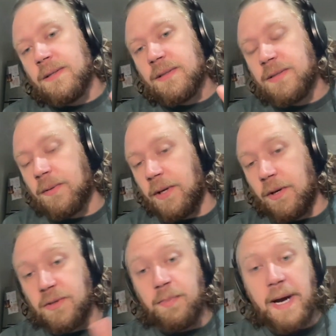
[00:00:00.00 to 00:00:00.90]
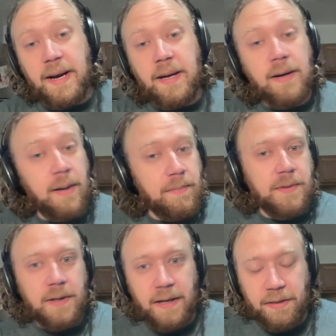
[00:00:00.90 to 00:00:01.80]
So he goes back up
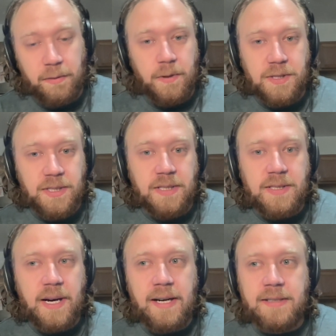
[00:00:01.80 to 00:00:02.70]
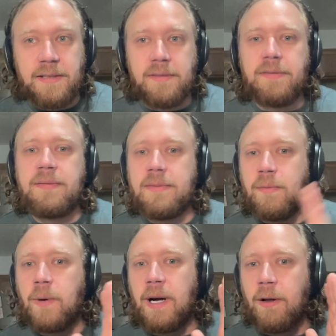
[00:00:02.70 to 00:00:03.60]
to that 3/6 octave
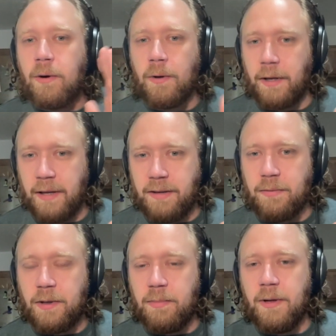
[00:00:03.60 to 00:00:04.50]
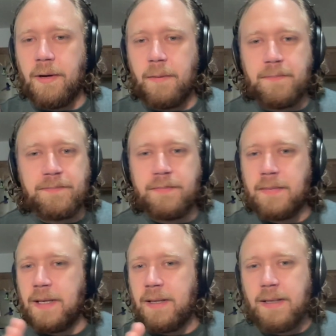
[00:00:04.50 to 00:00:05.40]
while holding that 3 blow.
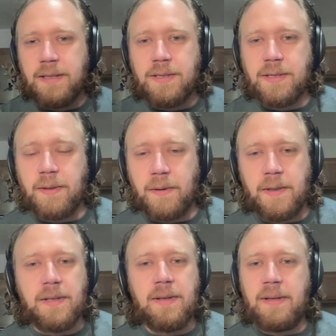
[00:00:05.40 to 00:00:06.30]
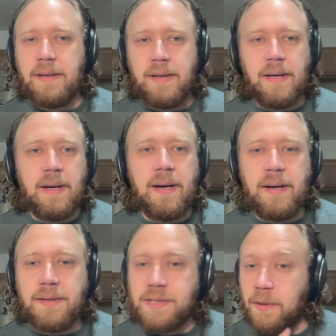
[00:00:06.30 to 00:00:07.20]
So
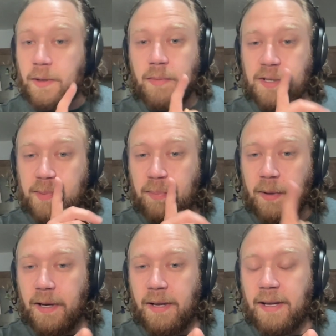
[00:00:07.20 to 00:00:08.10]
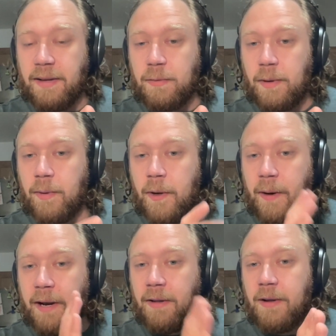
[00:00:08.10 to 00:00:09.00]
he must be playing that 3 blow
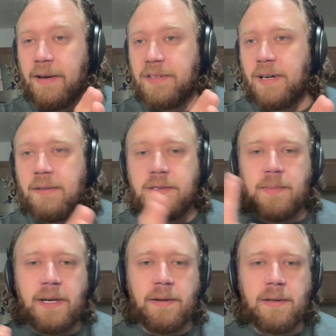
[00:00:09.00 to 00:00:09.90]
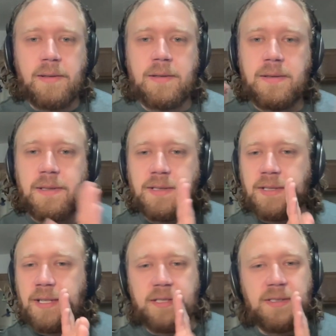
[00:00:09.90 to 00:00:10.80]
out of the left side of his mouth, because it
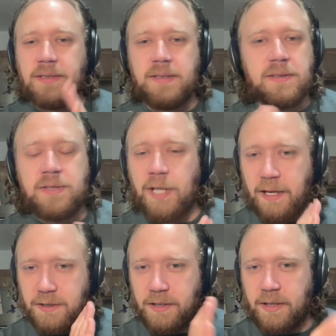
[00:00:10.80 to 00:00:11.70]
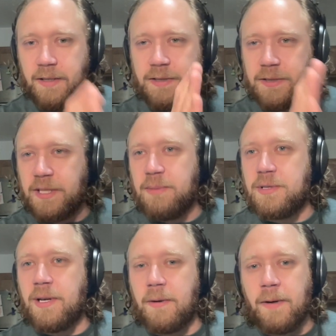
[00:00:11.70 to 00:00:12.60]
doesn't change at all. It just keeps
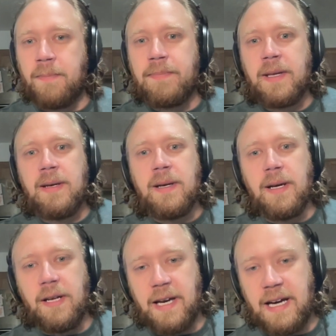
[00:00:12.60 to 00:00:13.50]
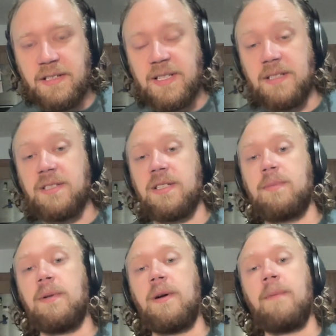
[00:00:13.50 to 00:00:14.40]
going. And he adds that 6
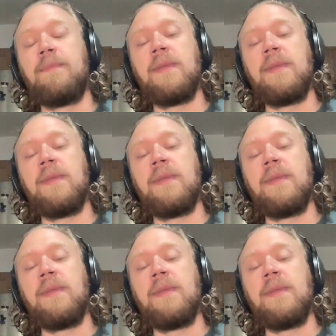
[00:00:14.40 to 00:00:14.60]
blow.